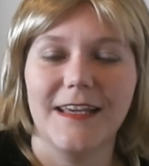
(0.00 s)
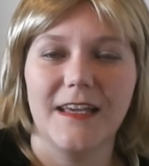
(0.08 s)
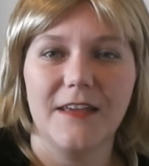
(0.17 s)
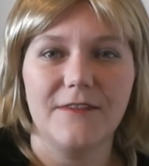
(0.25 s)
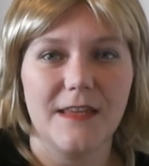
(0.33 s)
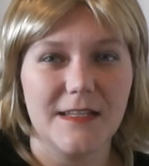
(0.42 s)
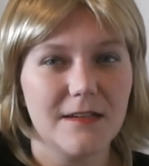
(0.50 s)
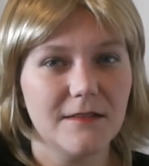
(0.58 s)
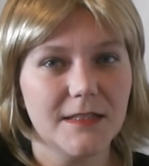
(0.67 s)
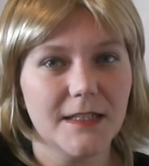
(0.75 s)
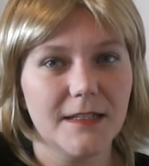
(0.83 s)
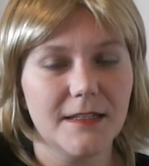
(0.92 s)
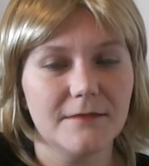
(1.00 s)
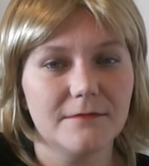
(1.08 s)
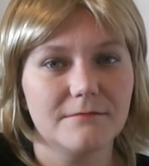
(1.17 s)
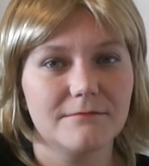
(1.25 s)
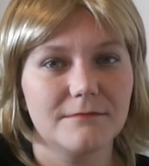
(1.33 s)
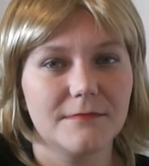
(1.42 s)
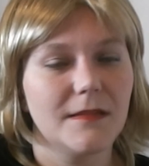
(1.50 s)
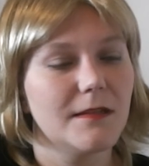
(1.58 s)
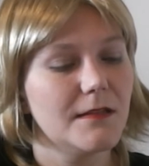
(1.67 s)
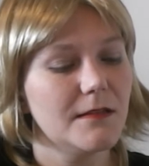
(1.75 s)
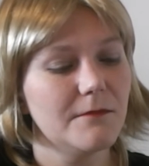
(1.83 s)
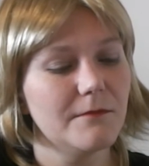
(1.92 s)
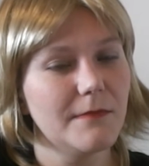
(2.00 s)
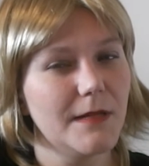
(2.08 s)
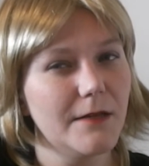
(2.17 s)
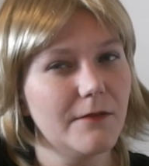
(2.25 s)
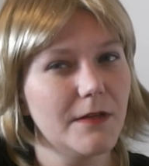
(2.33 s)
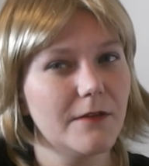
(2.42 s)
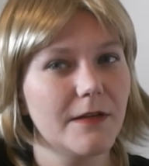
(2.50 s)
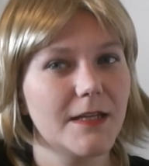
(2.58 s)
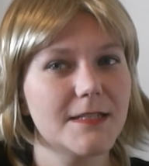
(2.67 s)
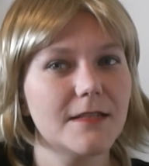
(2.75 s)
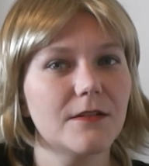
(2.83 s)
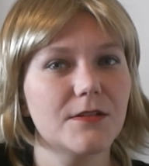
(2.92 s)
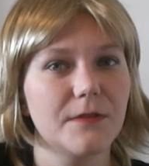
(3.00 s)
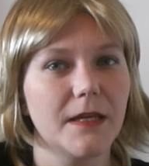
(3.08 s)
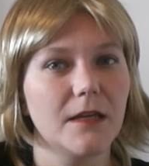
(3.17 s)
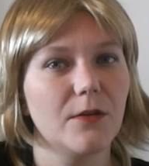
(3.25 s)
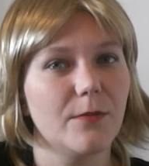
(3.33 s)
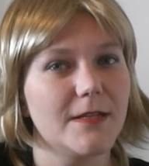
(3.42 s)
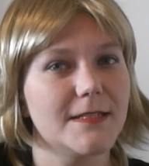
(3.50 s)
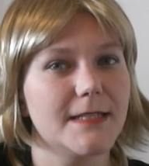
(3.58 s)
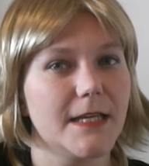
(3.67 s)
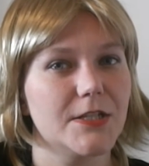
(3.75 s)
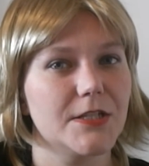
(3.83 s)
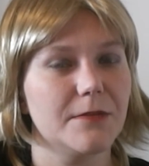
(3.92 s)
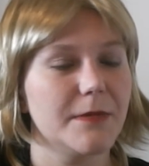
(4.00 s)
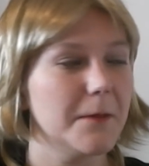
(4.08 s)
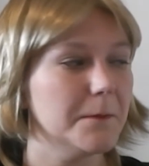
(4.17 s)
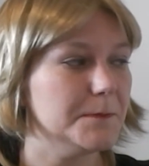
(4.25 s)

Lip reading: If they don't get it, you might want to reconsider tweaking your presentation a bit.